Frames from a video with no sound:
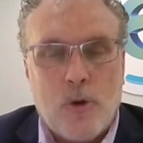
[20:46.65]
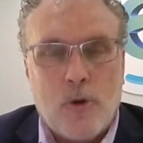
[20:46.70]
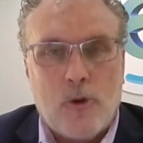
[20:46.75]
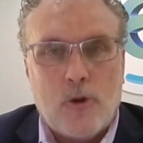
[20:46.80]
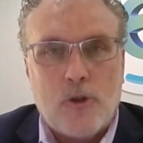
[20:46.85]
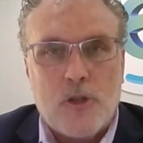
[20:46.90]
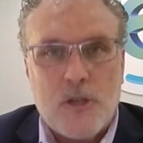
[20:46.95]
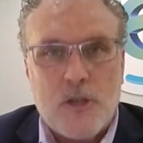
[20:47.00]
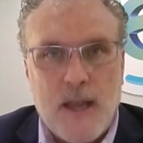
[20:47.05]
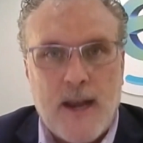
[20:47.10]

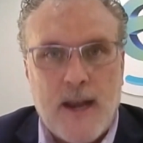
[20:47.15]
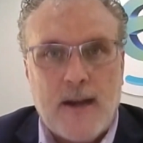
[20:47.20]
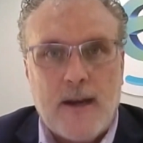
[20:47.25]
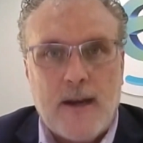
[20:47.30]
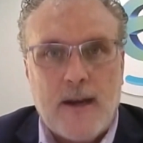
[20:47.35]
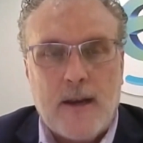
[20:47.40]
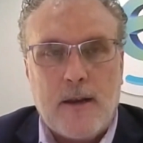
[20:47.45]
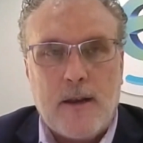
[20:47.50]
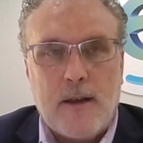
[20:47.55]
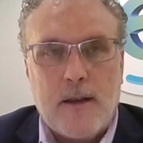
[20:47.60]
owners
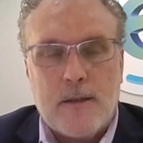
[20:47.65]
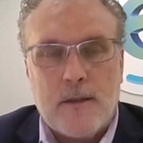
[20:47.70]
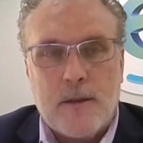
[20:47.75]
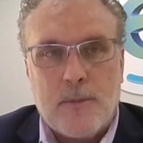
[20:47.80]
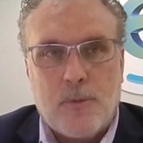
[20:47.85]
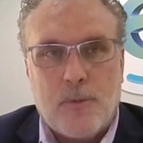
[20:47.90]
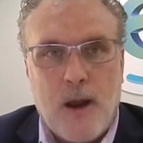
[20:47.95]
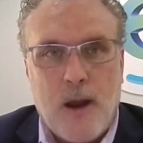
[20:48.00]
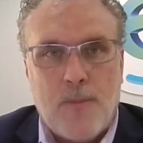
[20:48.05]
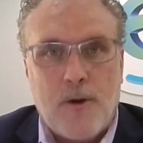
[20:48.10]
cited as
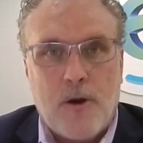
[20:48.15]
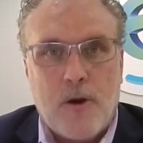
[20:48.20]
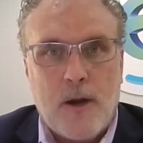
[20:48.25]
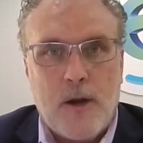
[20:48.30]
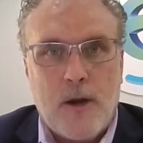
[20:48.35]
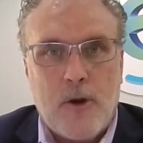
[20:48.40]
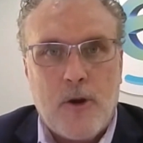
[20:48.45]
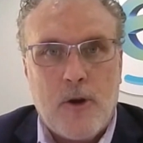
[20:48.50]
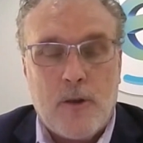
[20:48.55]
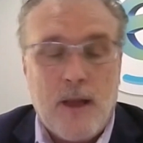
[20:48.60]
the
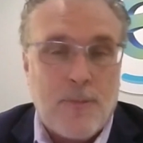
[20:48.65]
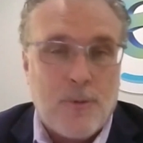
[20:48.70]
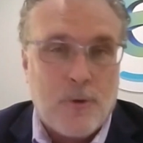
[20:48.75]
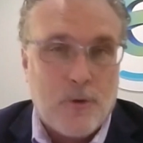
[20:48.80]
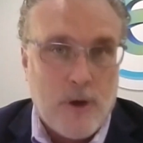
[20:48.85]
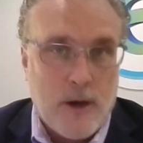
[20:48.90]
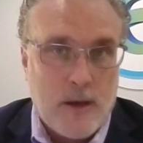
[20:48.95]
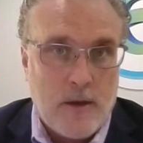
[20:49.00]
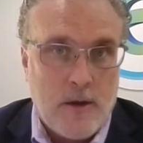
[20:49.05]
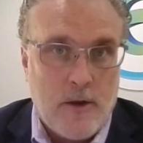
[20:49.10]
primary or
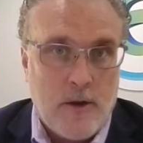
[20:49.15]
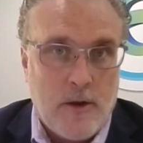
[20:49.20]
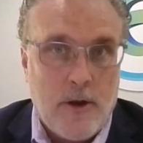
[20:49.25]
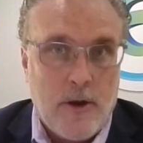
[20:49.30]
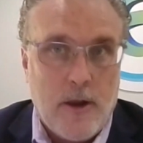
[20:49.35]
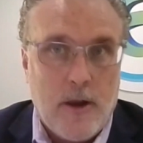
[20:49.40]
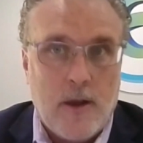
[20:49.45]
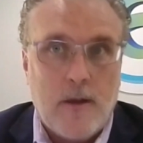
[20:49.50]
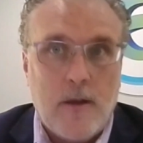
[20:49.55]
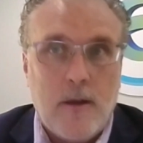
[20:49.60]
top
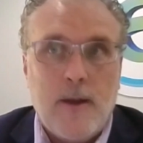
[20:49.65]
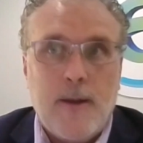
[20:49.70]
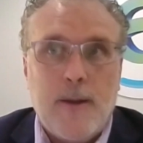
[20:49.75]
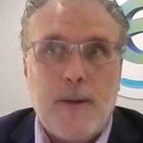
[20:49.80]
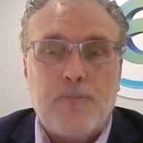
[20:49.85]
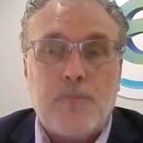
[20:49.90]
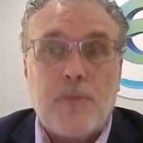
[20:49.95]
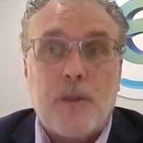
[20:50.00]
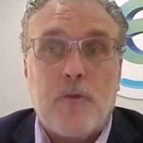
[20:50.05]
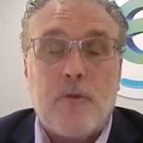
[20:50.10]
criteria